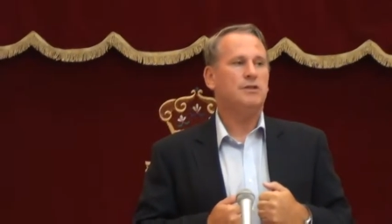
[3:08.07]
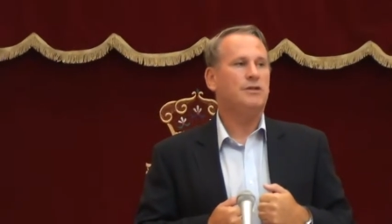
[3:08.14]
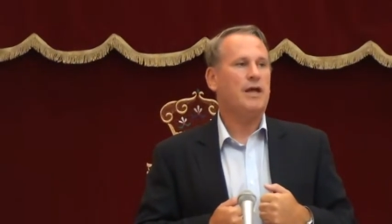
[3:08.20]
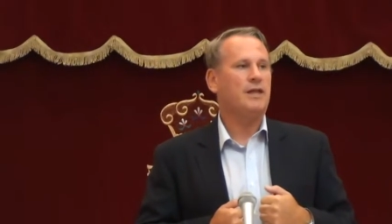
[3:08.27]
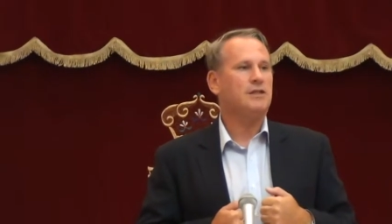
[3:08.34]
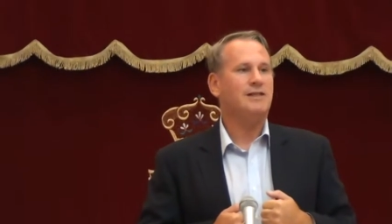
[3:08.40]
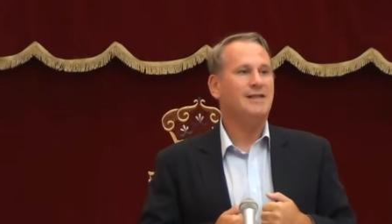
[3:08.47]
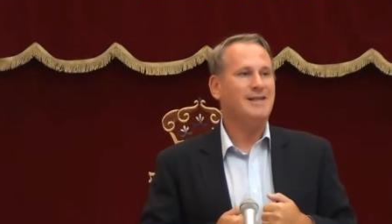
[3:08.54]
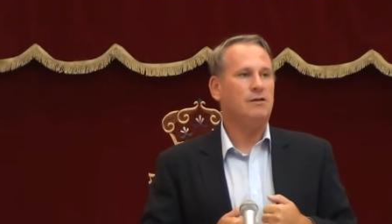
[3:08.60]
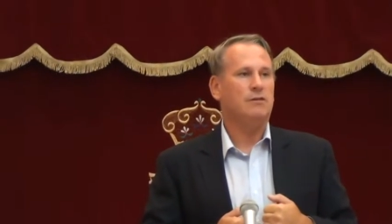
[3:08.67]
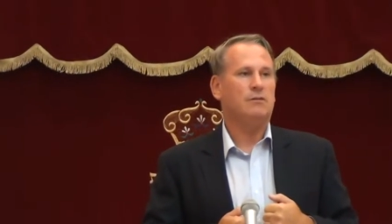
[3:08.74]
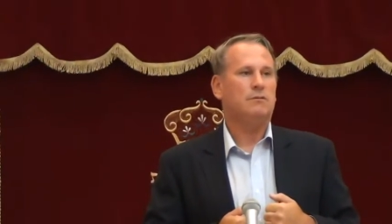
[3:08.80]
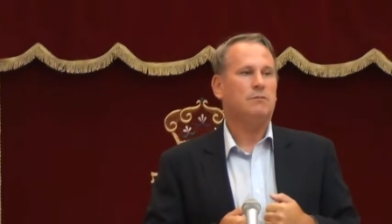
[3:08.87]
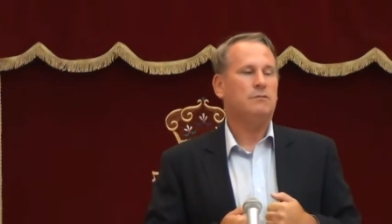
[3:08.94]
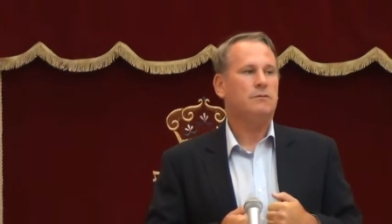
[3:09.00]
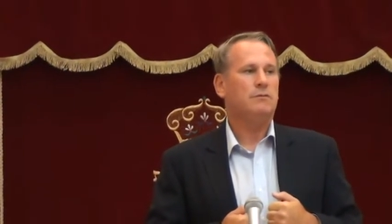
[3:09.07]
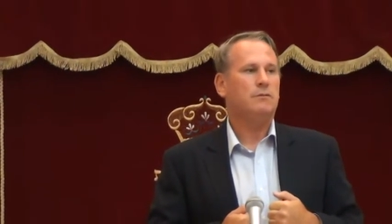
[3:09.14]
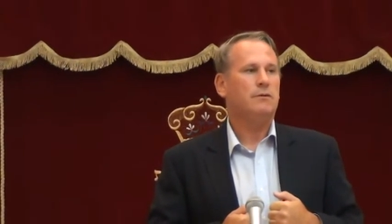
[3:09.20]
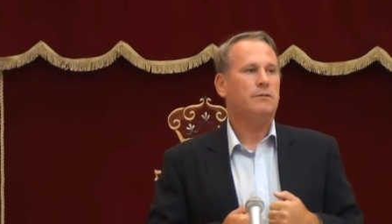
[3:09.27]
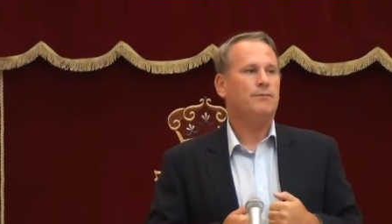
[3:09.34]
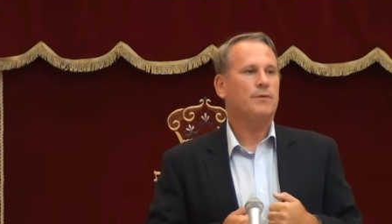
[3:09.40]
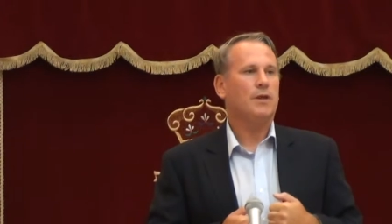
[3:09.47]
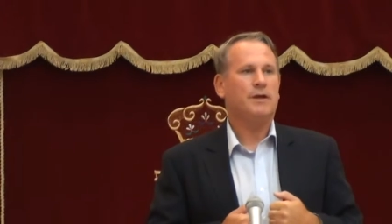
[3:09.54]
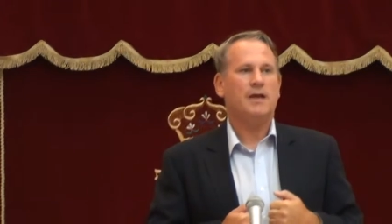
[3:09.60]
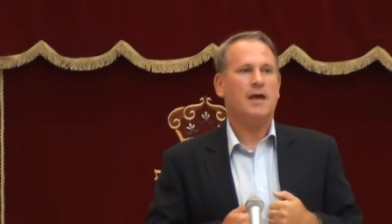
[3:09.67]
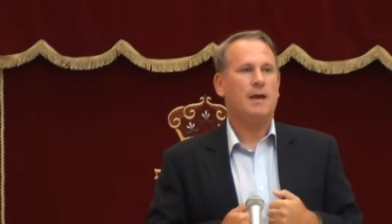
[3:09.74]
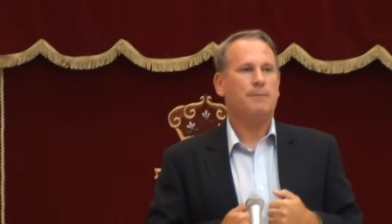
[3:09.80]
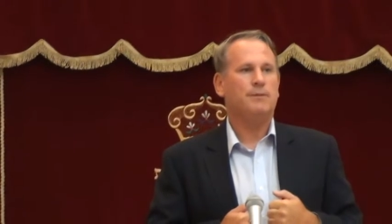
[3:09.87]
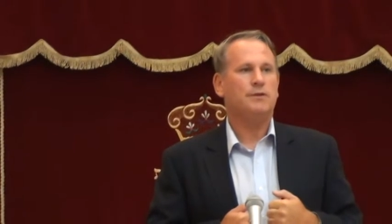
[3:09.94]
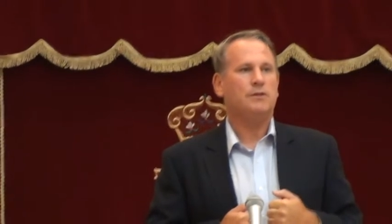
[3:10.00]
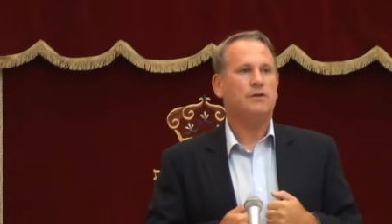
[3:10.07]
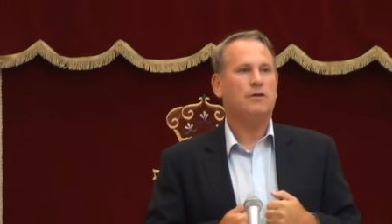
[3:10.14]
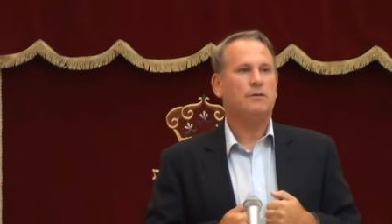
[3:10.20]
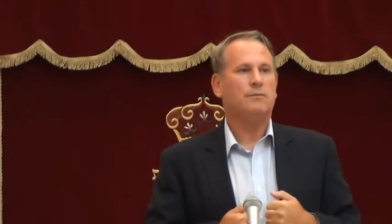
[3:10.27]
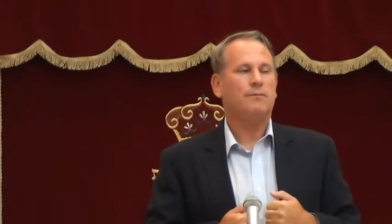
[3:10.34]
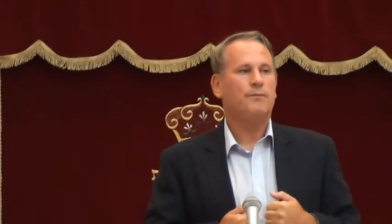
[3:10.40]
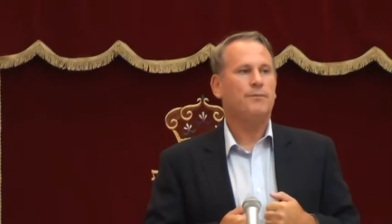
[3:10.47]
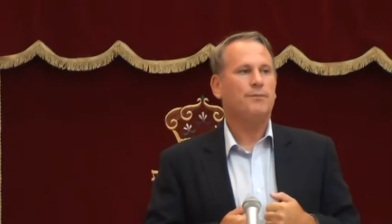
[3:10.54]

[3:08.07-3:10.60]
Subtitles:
That's legal, and it happens a lot.